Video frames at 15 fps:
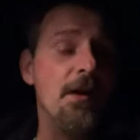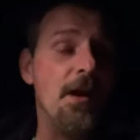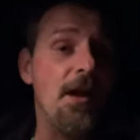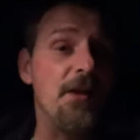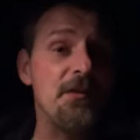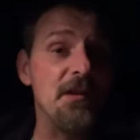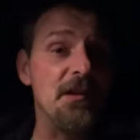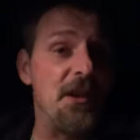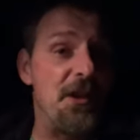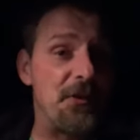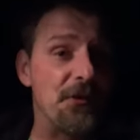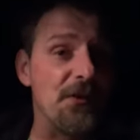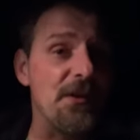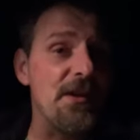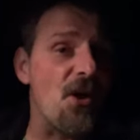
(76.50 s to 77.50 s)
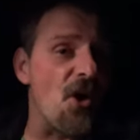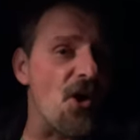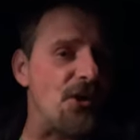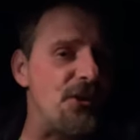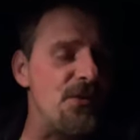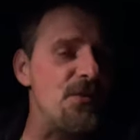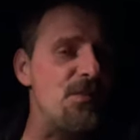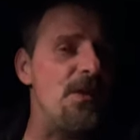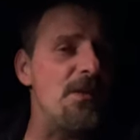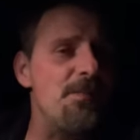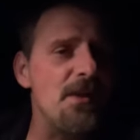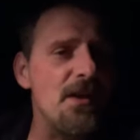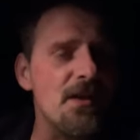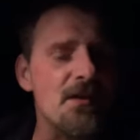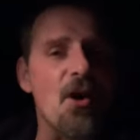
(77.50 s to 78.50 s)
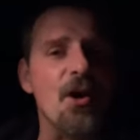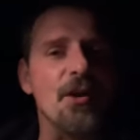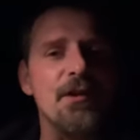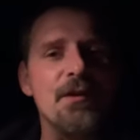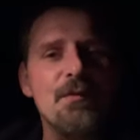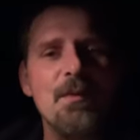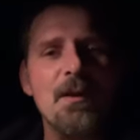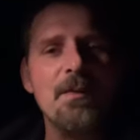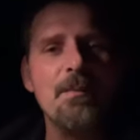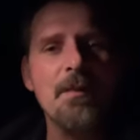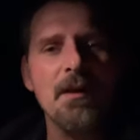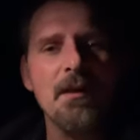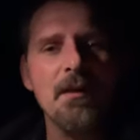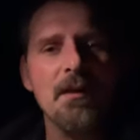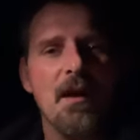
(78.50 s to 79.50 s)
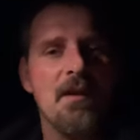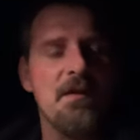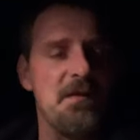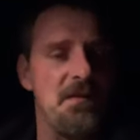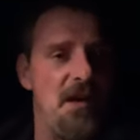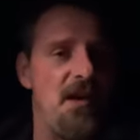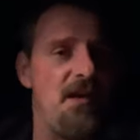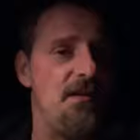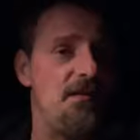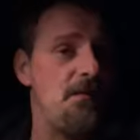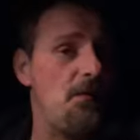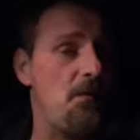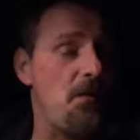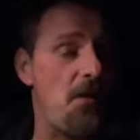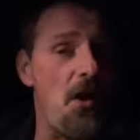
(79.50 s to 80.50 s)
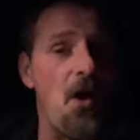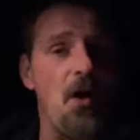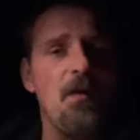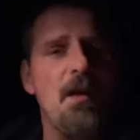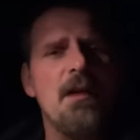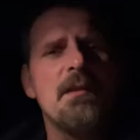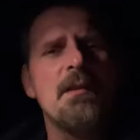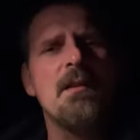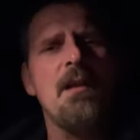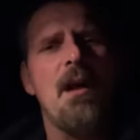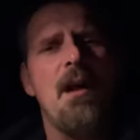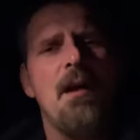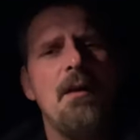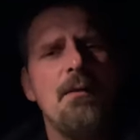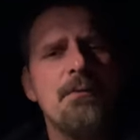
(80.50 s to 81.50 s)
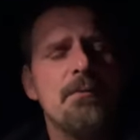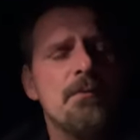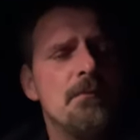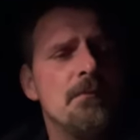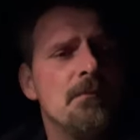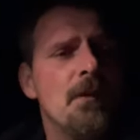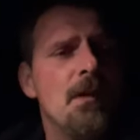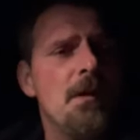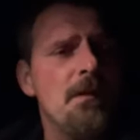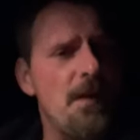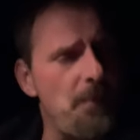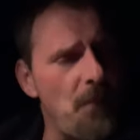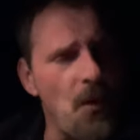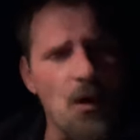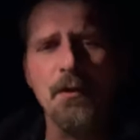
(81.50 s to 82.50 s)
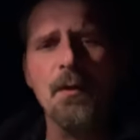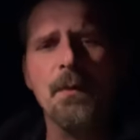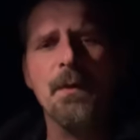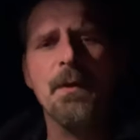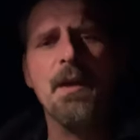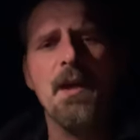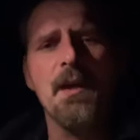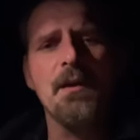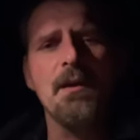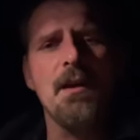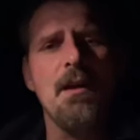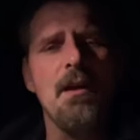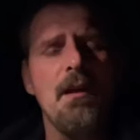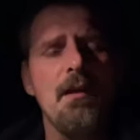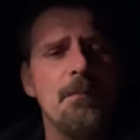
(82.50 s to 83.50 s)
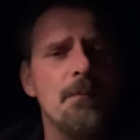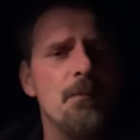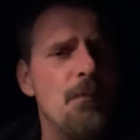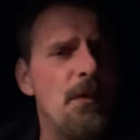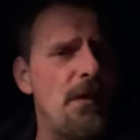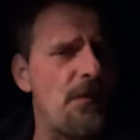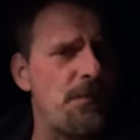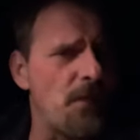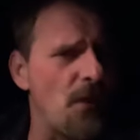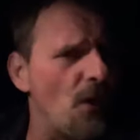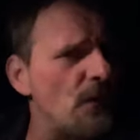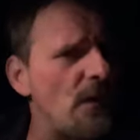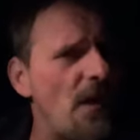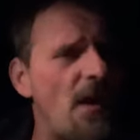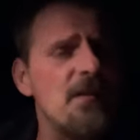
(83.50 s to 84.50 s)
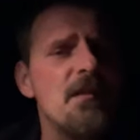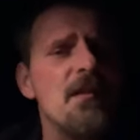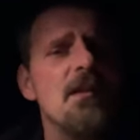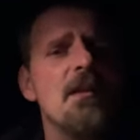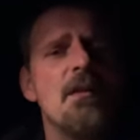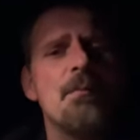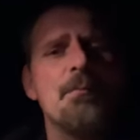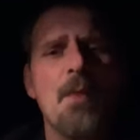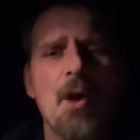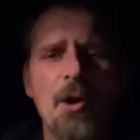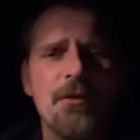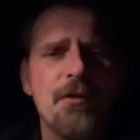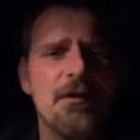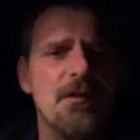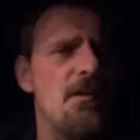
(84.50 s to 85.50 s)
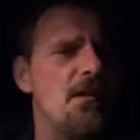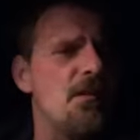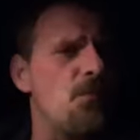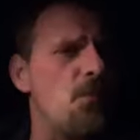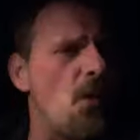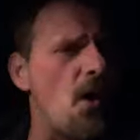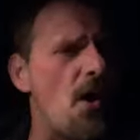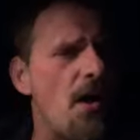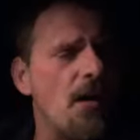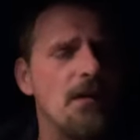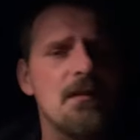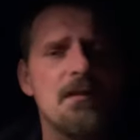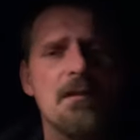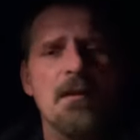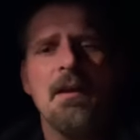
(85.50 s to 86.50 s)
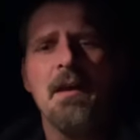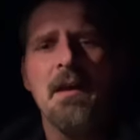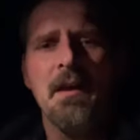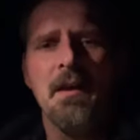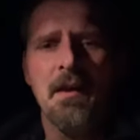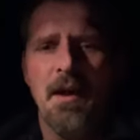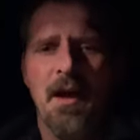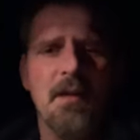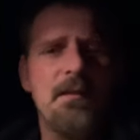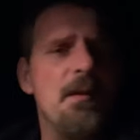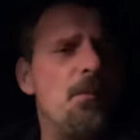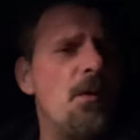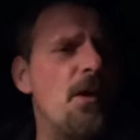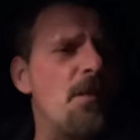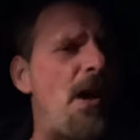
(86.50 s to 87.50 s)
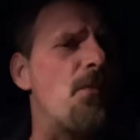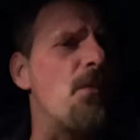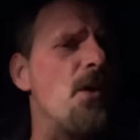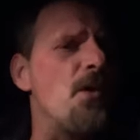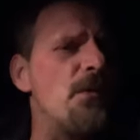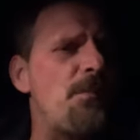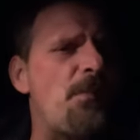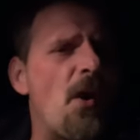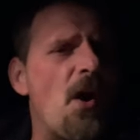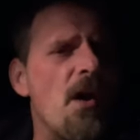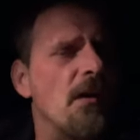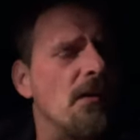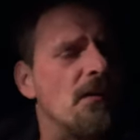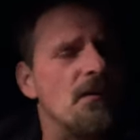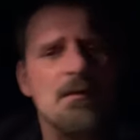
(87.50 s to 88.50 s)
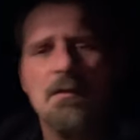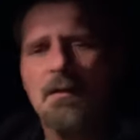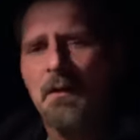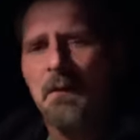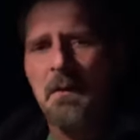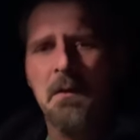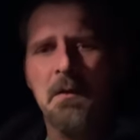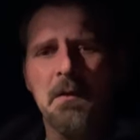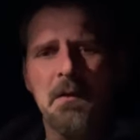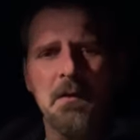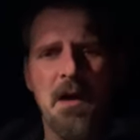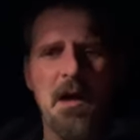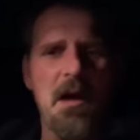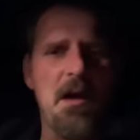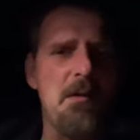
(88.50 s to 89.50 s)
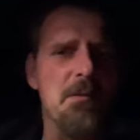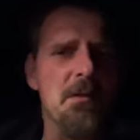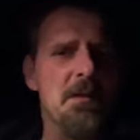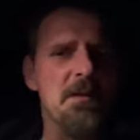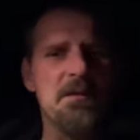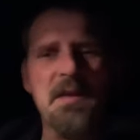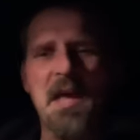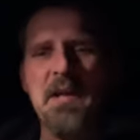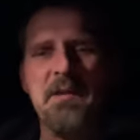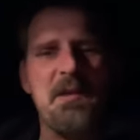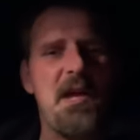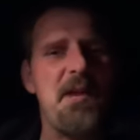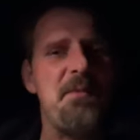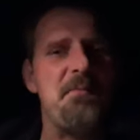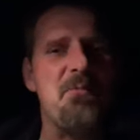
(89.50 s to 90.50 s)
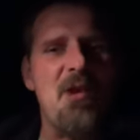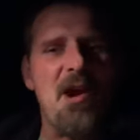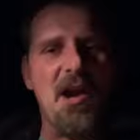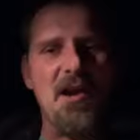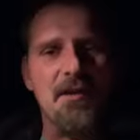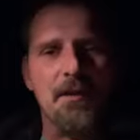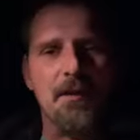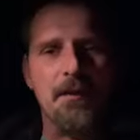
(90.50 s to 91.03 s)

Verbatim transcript: And she literally argues with me and argues with me and says all that stuff that Martin Luther King did with his protesting and his marches and his walks. I said, what about Rosa Parks? Oh, that didn't work.